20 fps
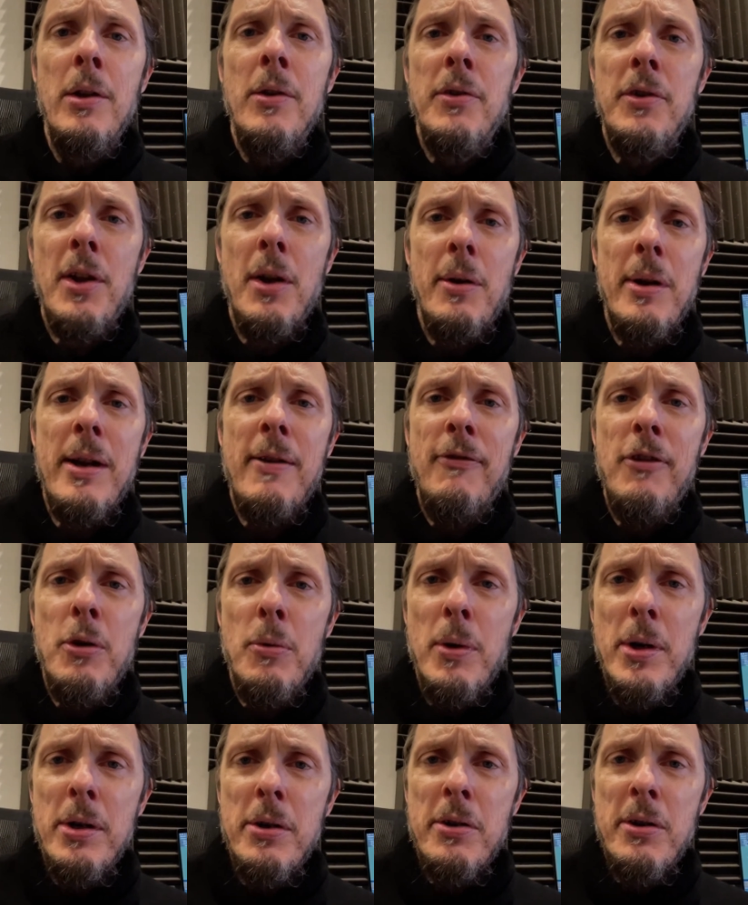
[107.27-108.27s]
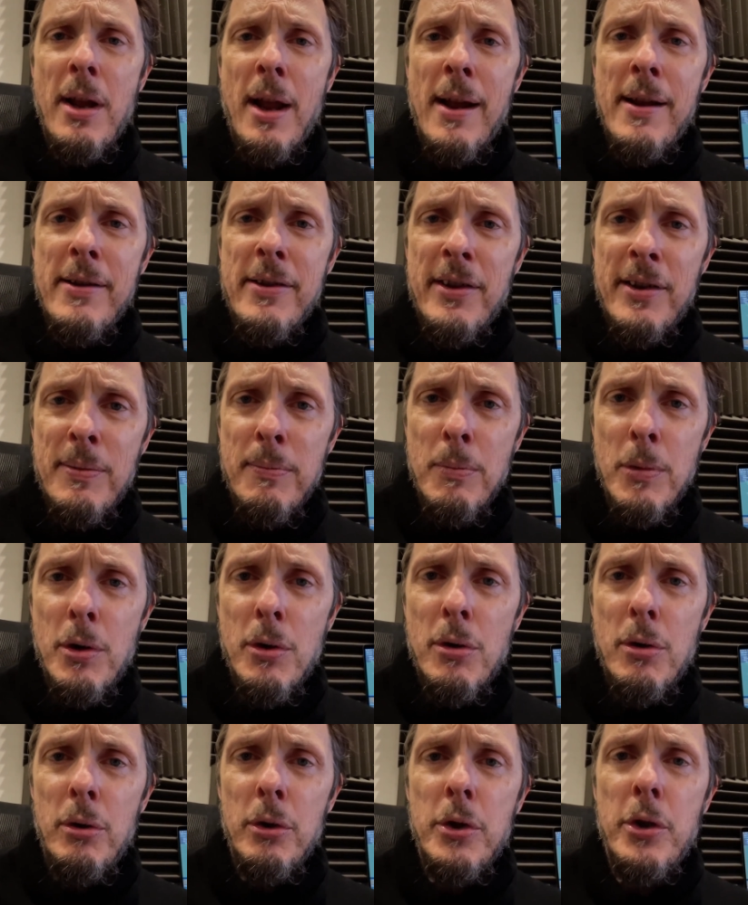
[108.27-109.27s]
So if you wanted a
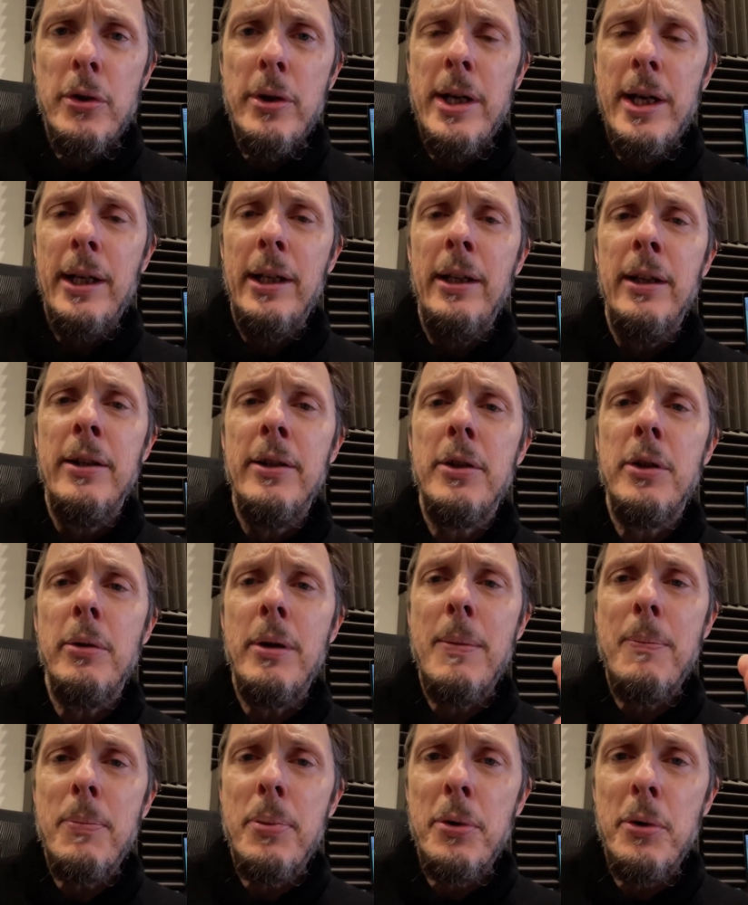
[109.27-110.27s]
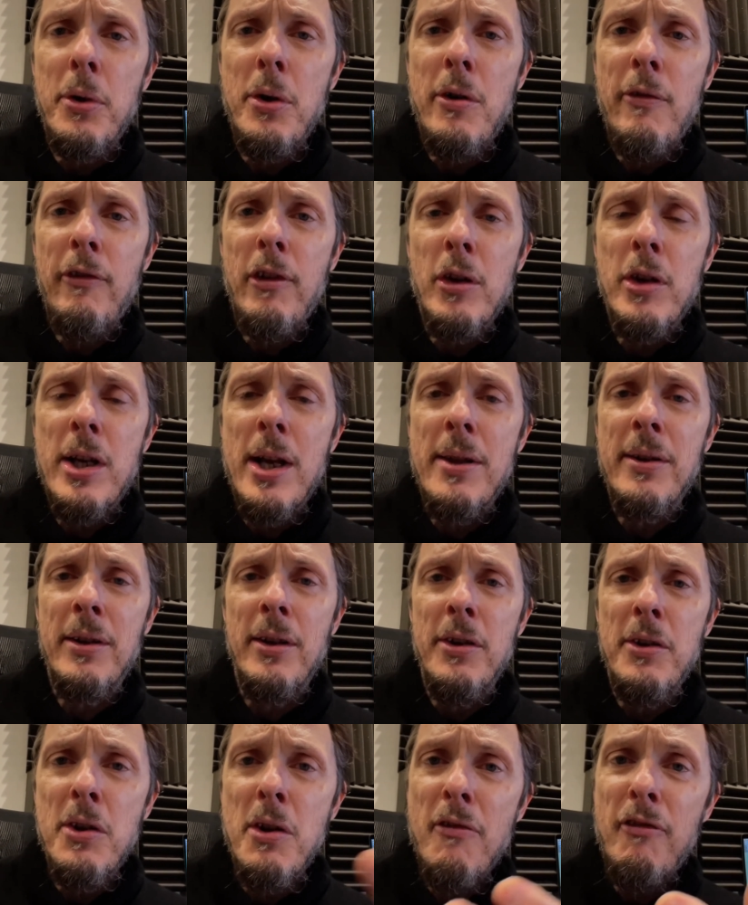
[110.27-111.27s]
small trick to improve your test
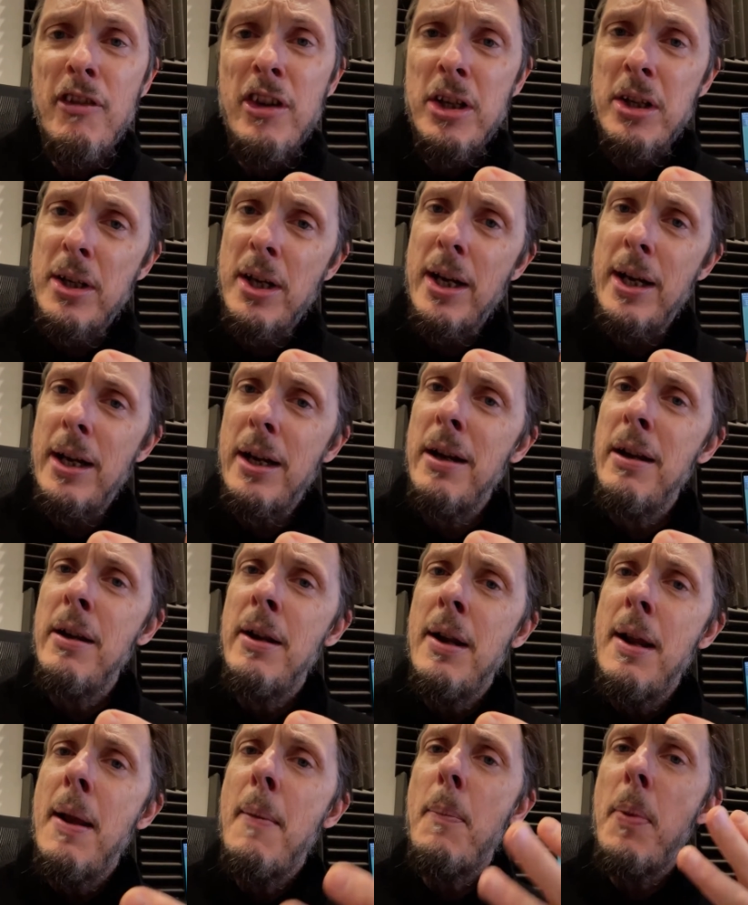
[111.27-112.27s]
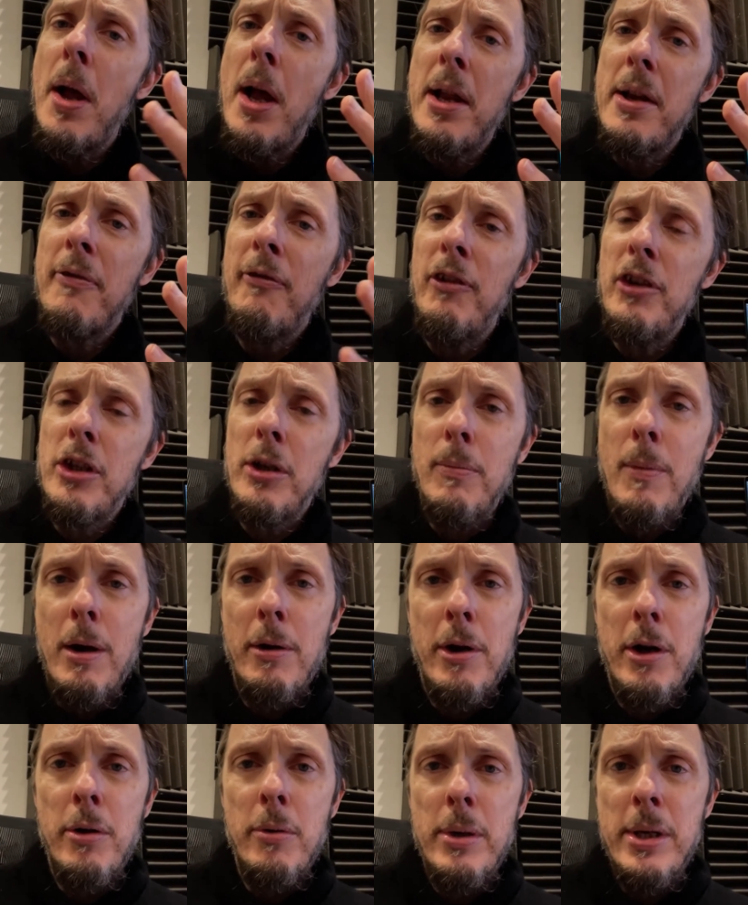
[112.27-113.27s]
code, not for today, but for
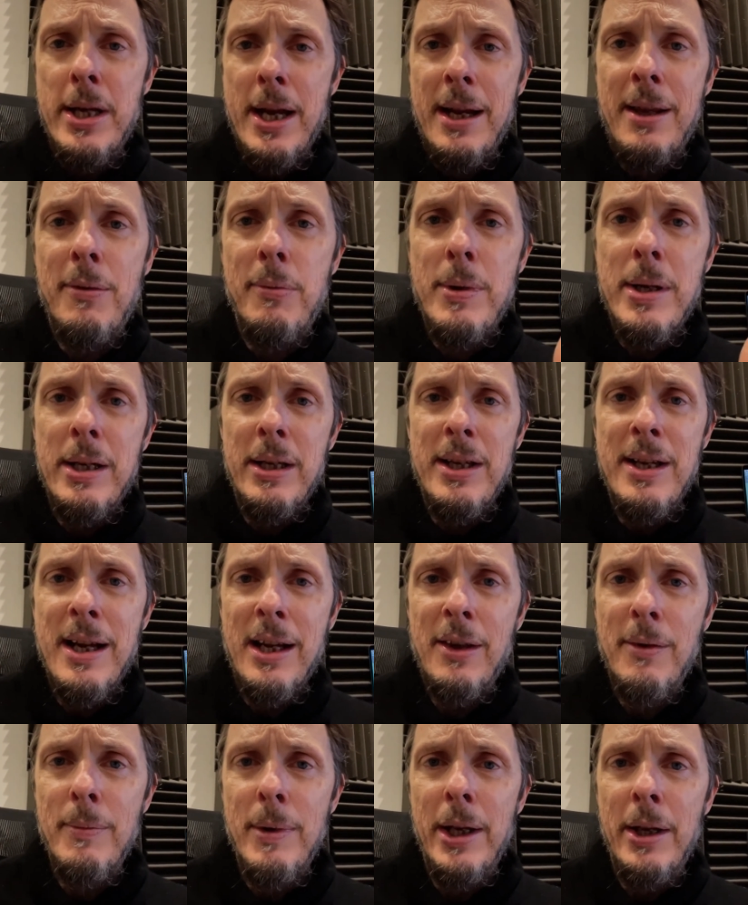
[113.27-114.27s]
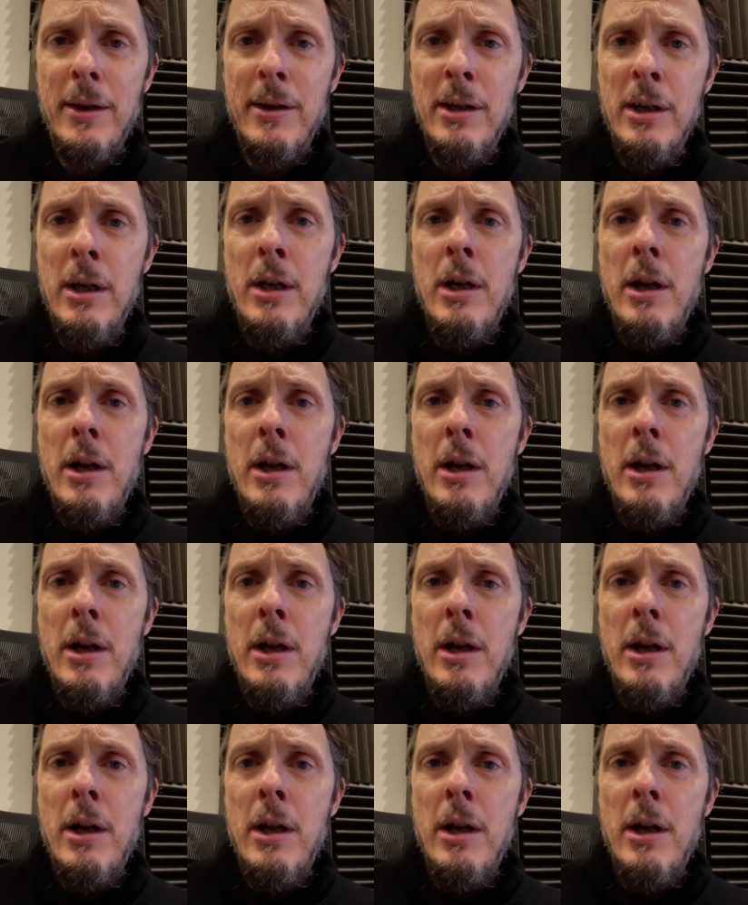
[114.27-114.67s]
tomorrow and next week and next month,